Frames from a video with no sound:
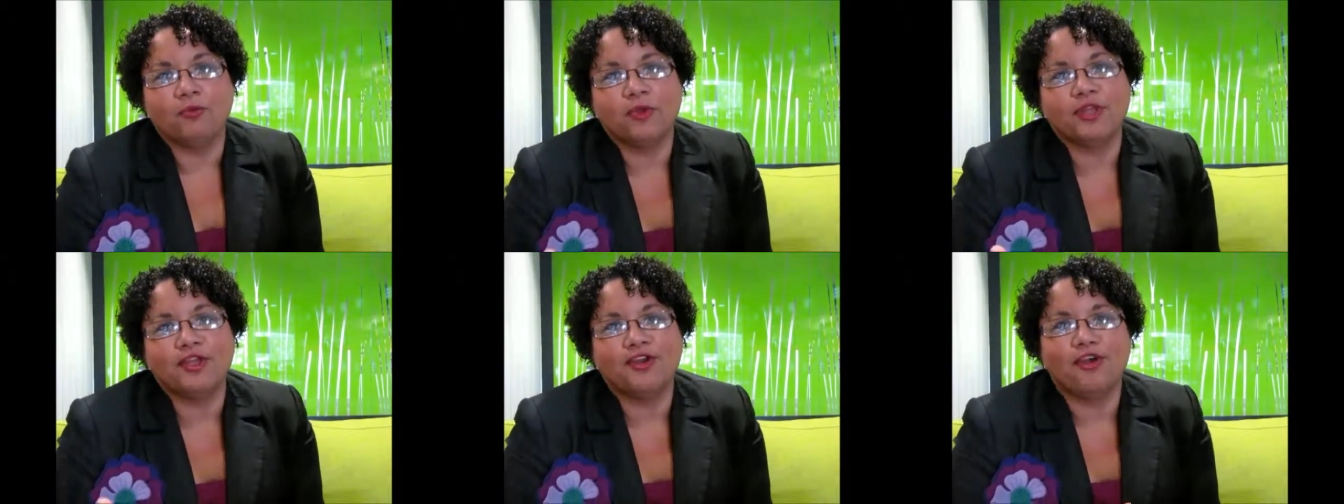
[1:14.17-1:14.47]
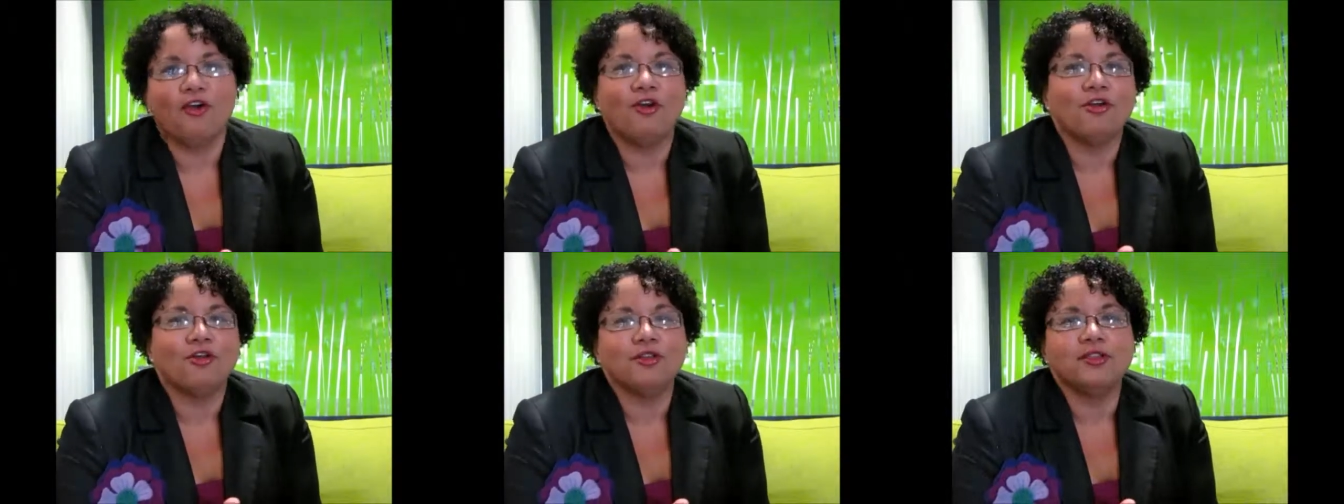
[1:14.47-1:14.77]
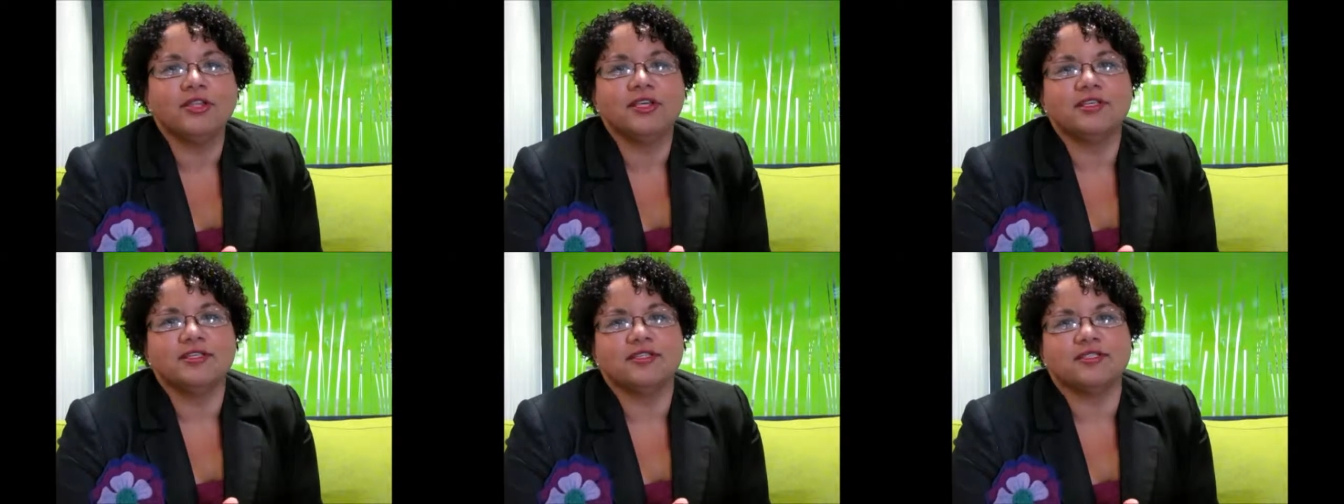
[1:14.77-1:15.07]

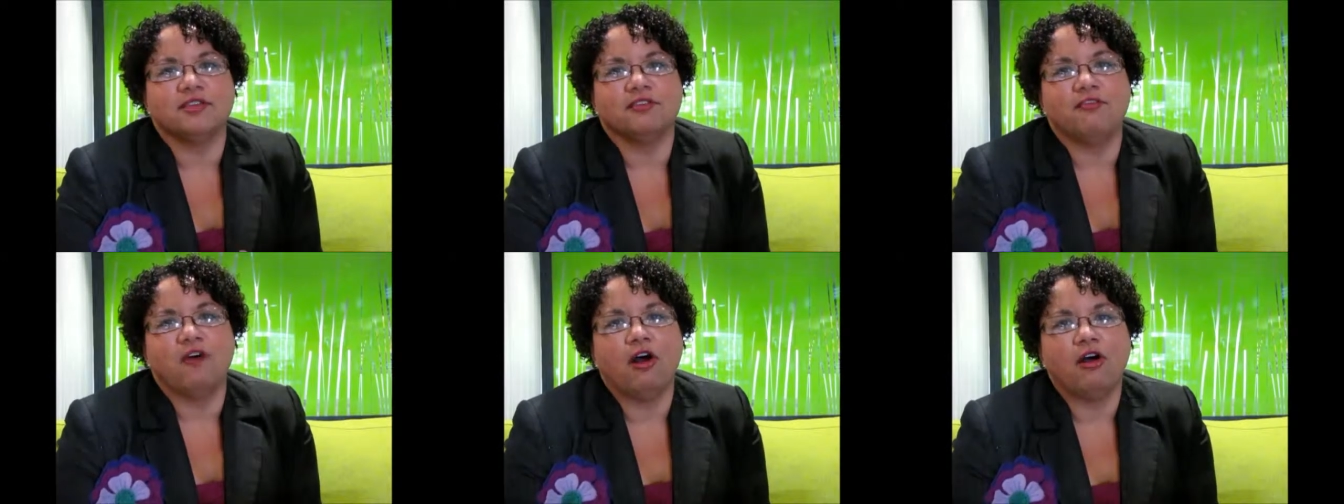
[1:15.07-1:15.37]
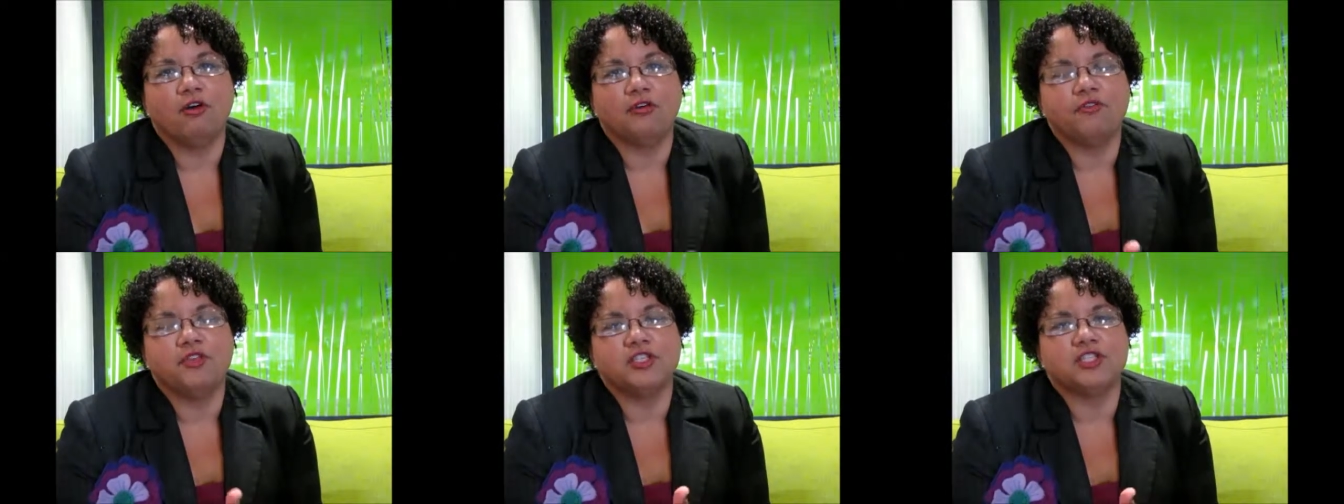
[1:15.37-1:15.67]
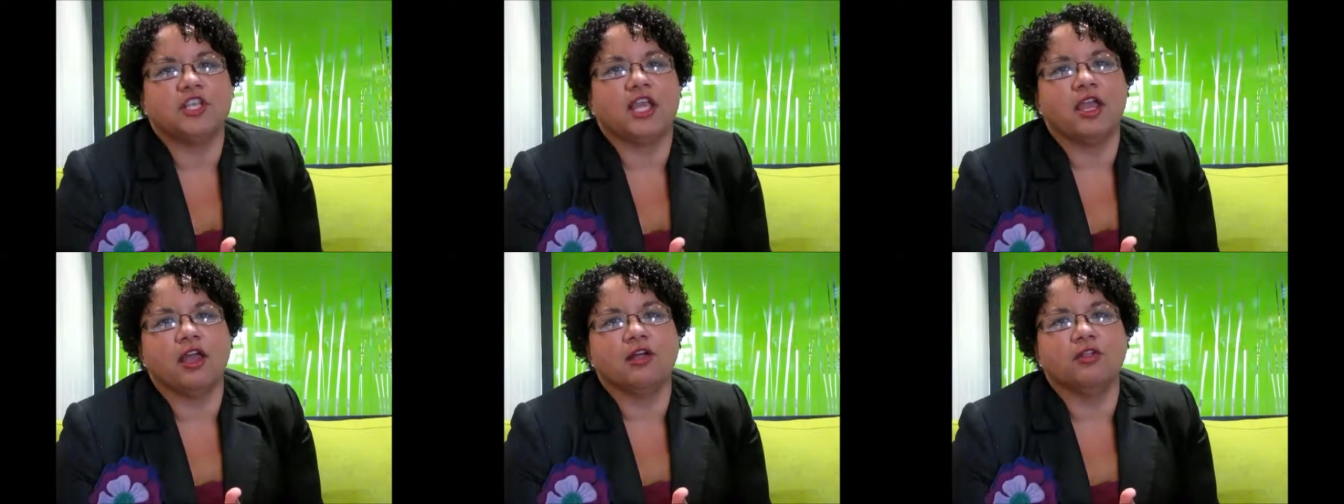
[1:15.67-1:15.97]
regardless of all of the
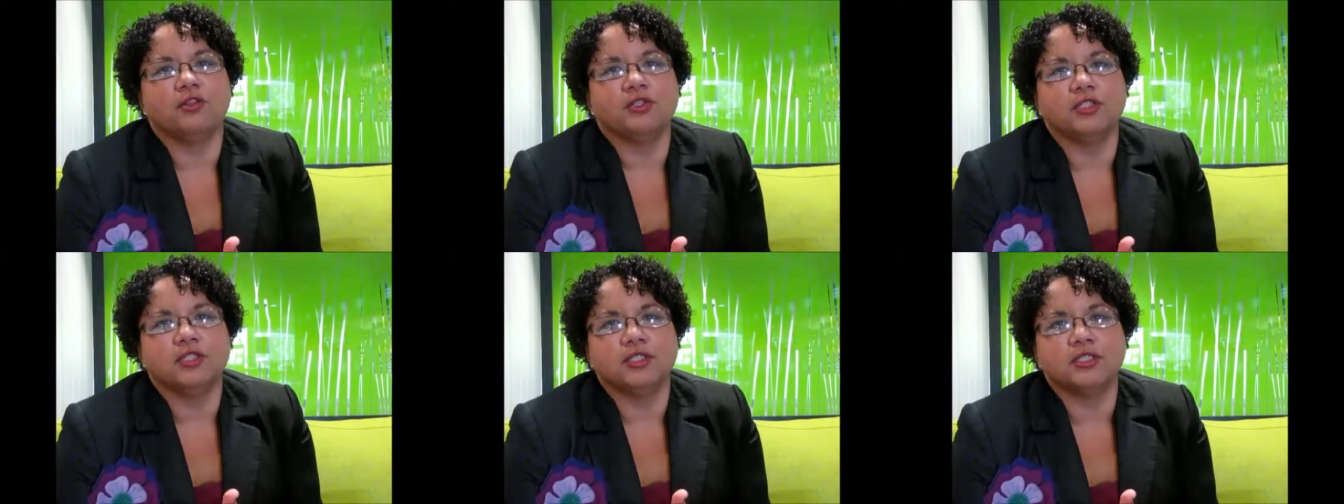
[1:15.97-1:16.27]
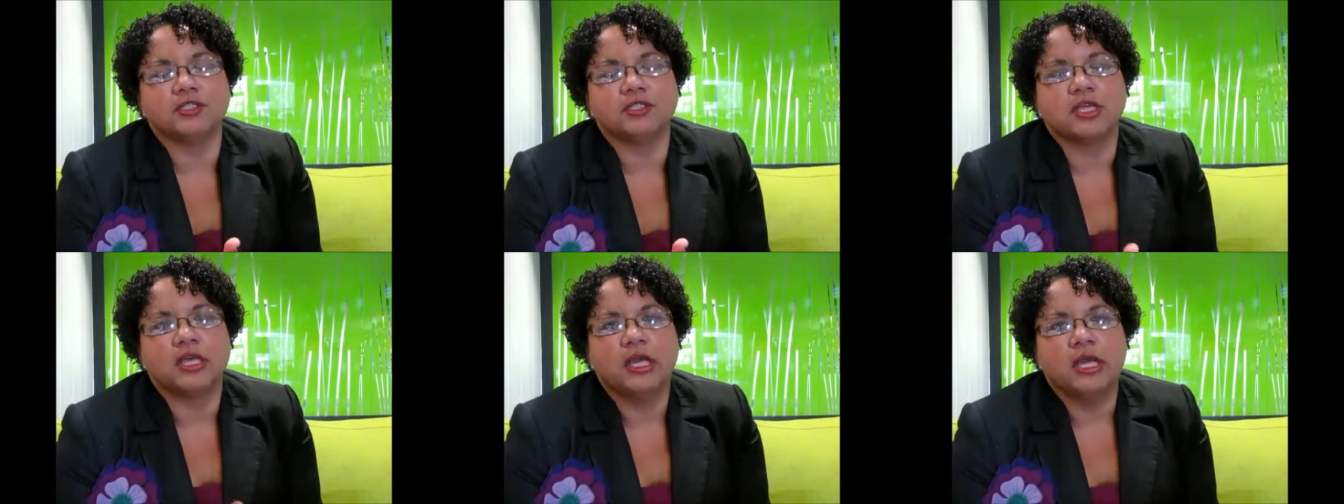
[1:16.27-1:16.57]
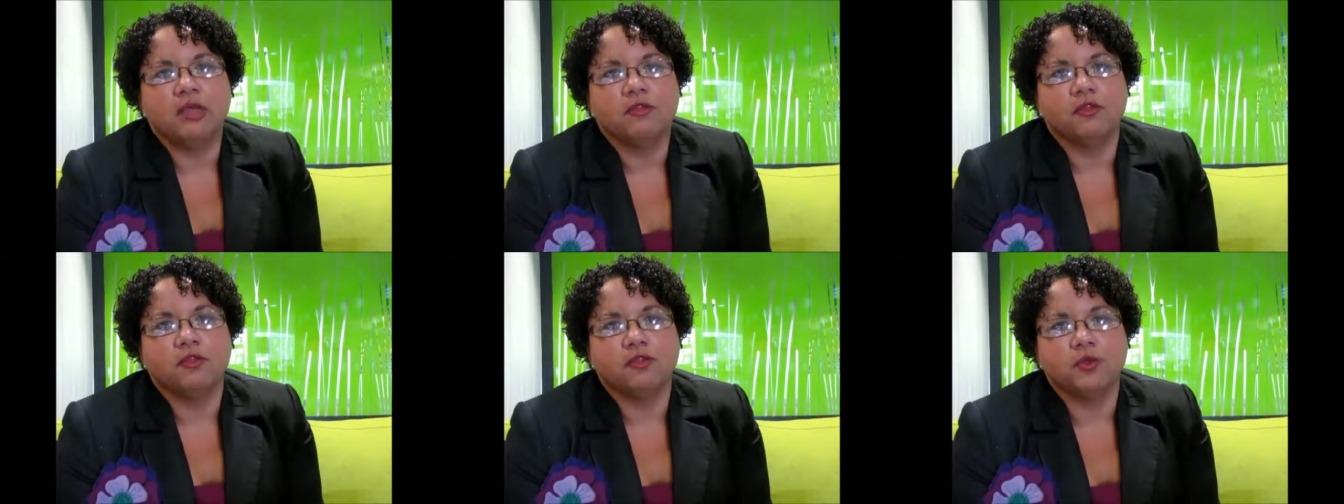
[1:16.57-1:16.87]
challenges
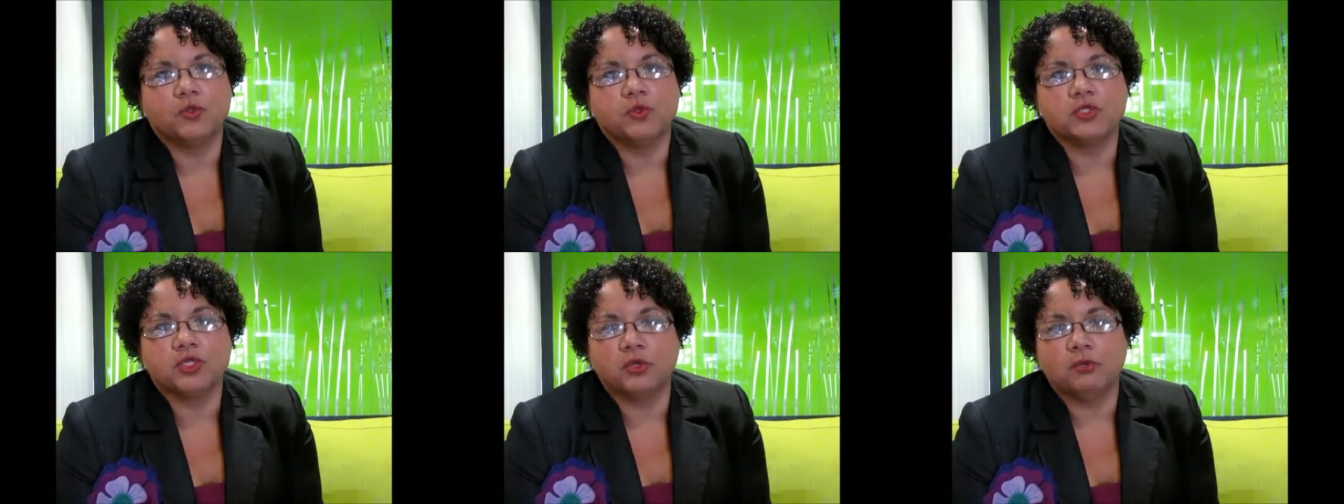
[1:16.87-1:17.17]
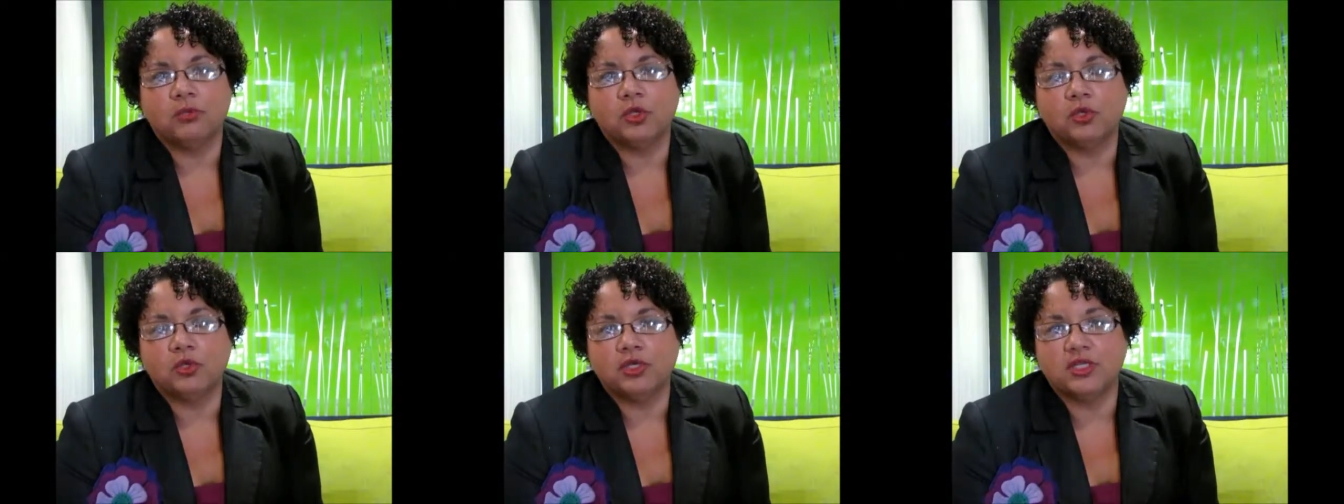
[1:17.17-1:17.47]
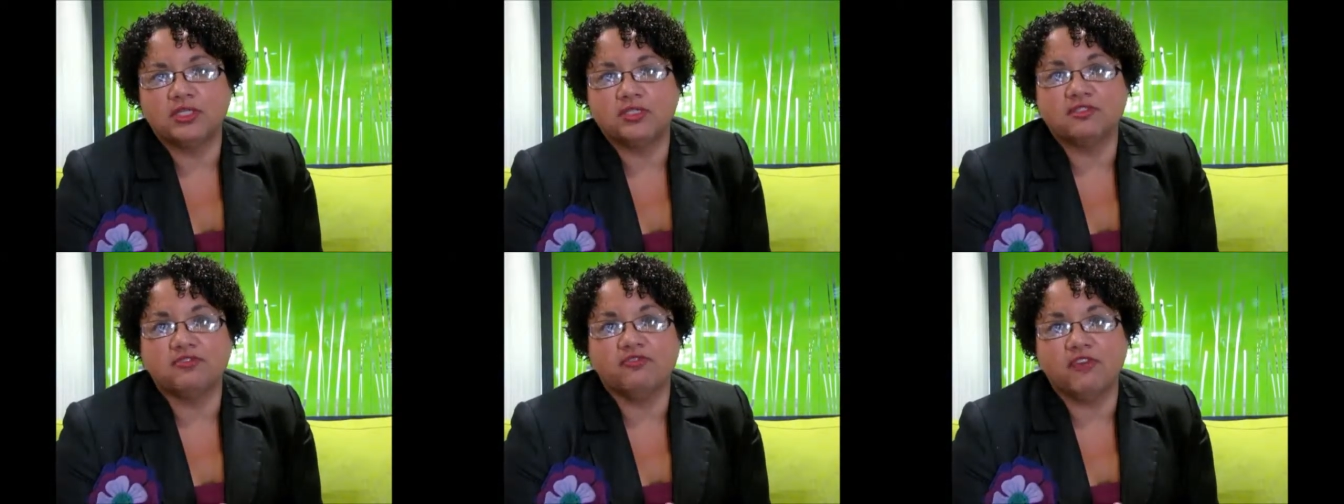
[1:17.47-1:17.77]
that those
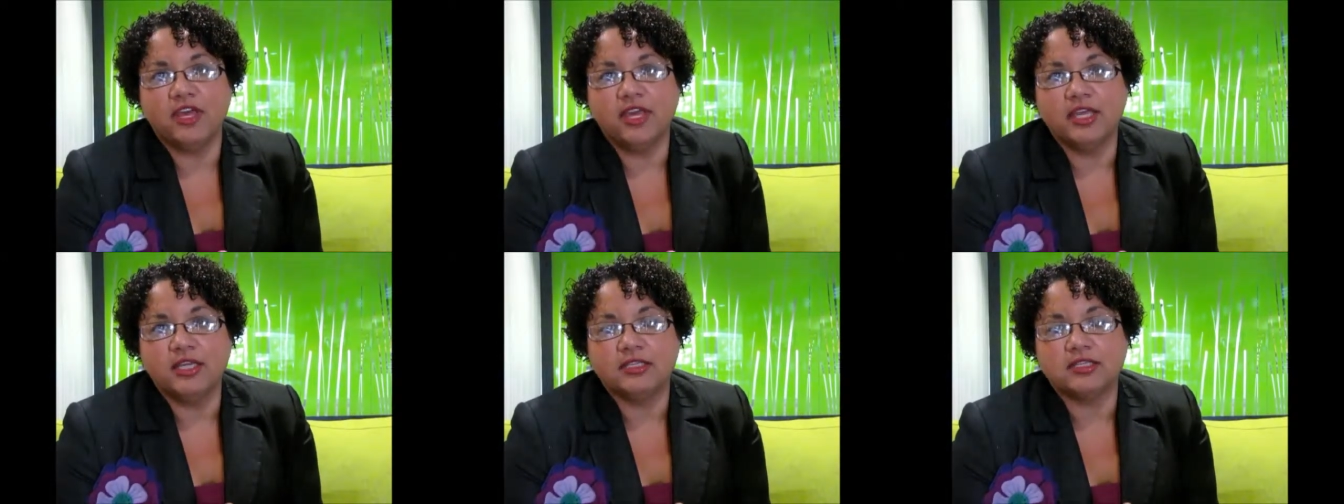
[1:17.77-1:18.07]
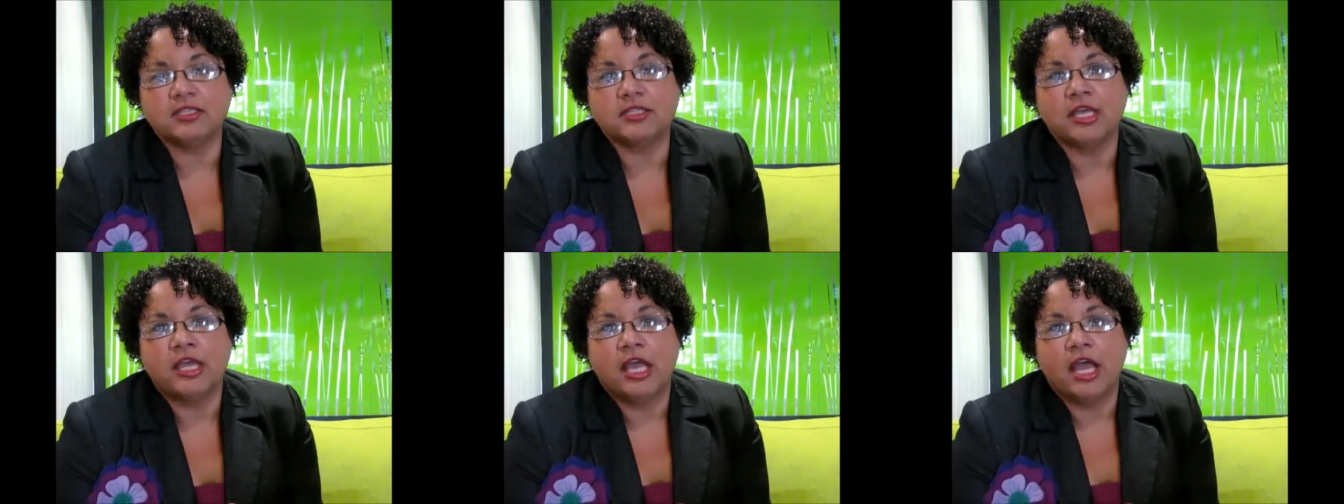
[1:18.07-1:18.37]
communities face,